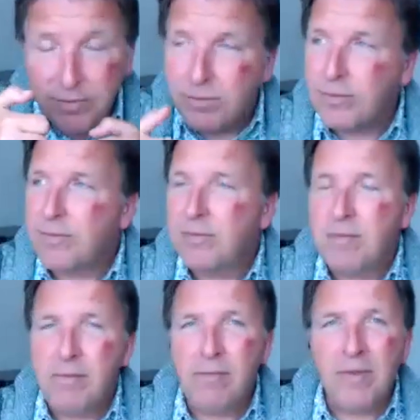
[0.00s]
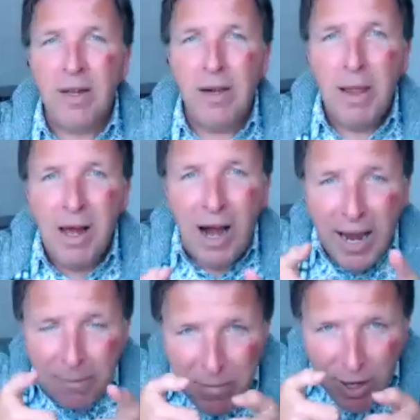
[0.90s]
Oh, yes, absolutely. I
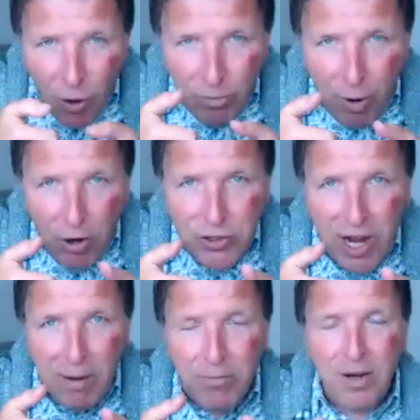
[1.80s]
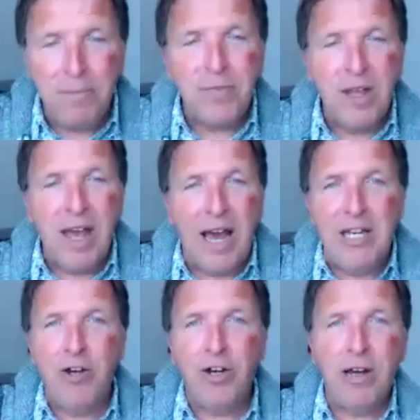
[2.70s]
had my old box camera, and he
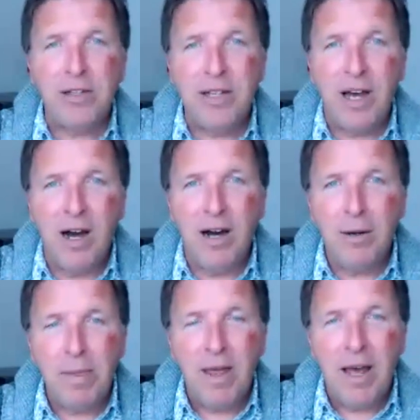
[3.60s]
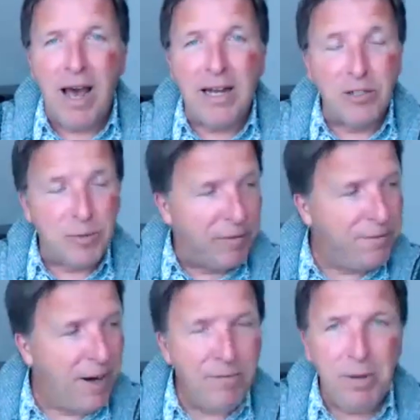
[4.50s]
got out of the car, and there's about
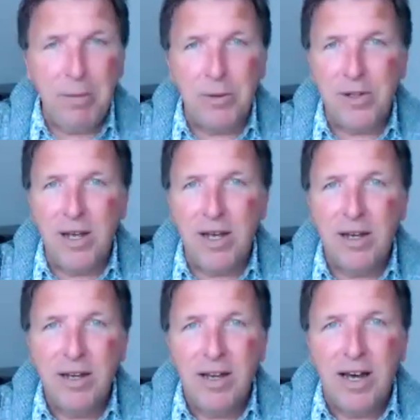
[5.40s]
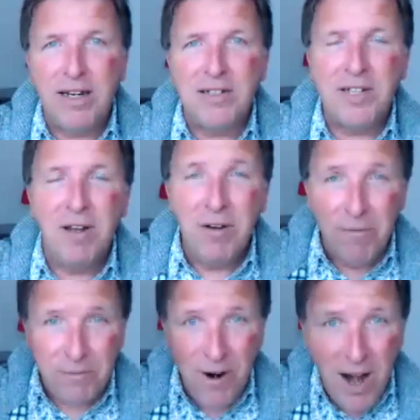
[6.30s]
five people there. And I said,
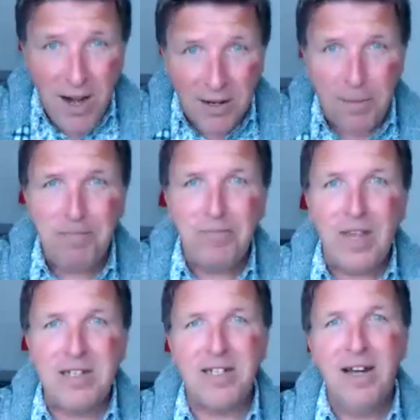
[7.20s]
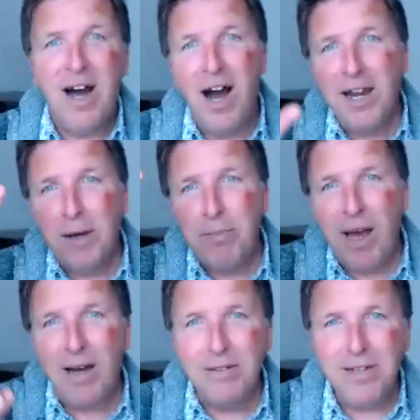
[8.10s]
Frank. He said, Hiya,
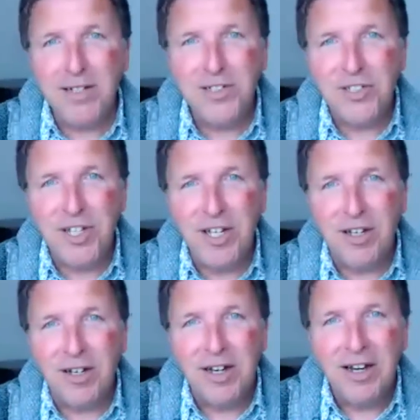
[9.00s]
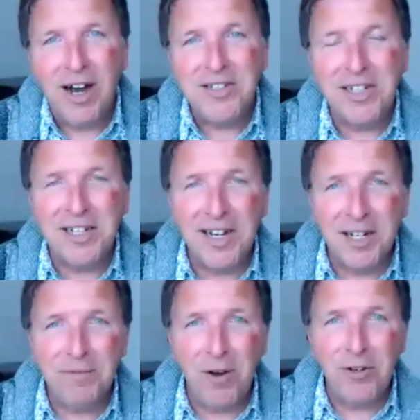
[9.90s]
pal. Nice to see you. I said, Can I get
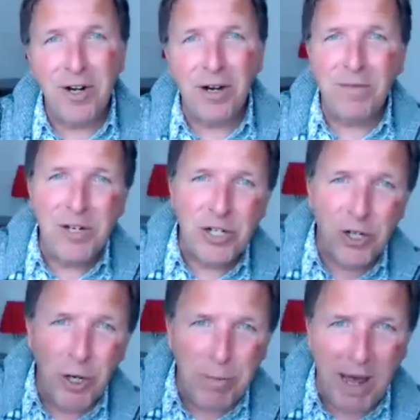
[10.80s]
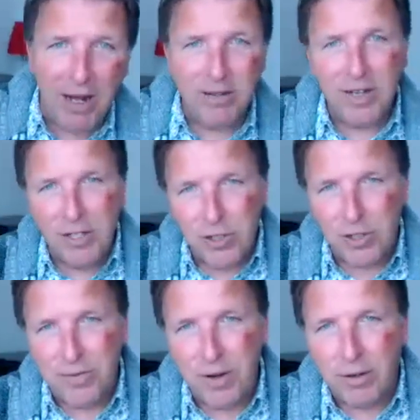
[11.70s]
a photograph? Sure, pal. I took
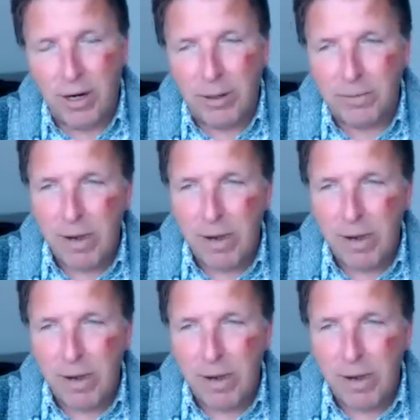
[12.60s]
the photograph.